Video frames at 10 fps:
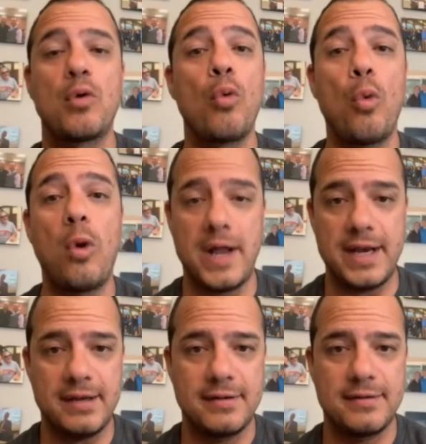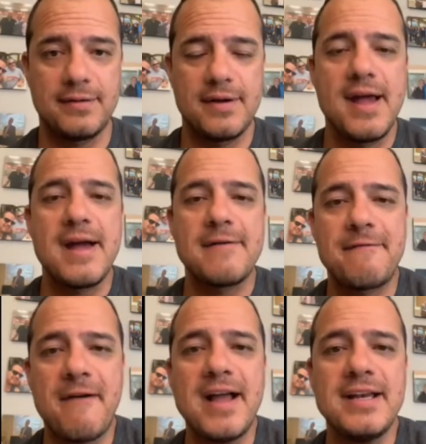1,
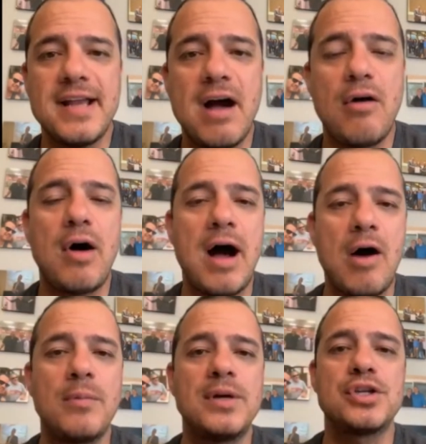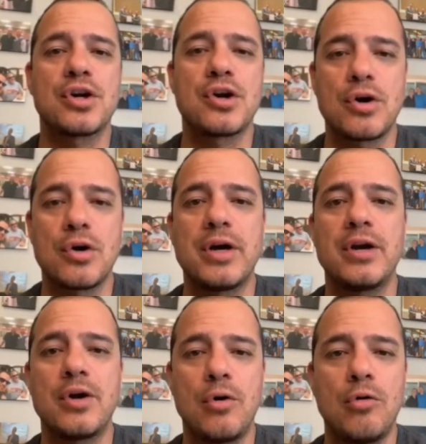find out how much your current
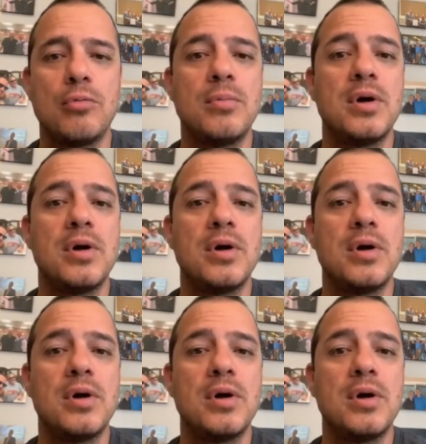home